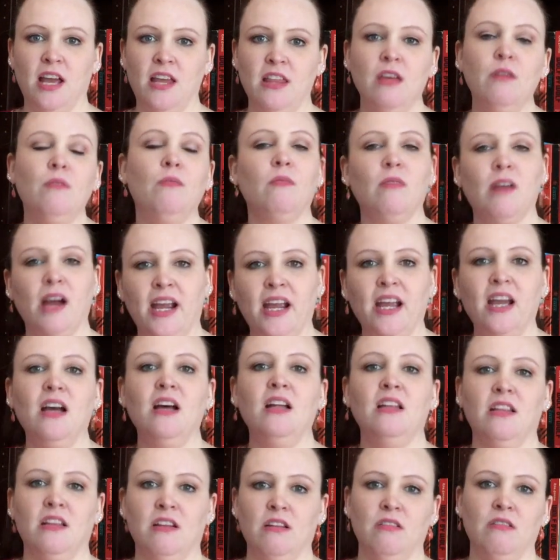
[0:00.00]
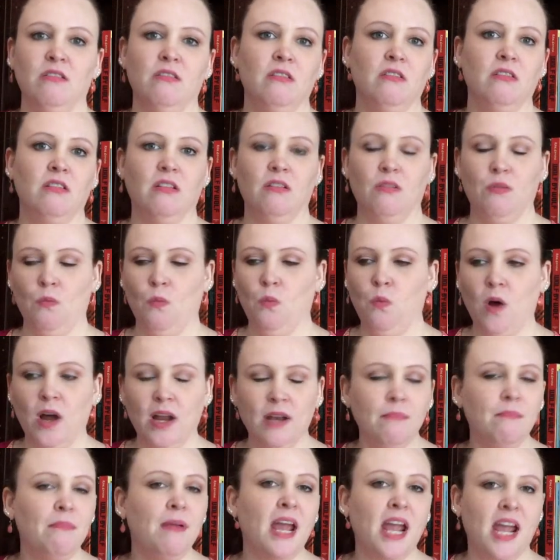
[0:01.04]
And then write a little
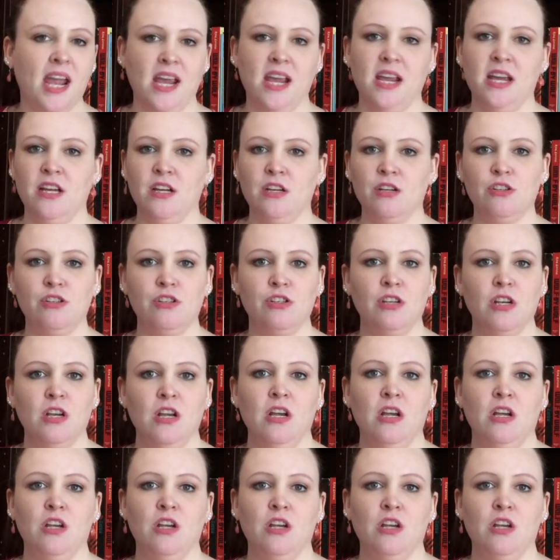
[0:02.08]
1-page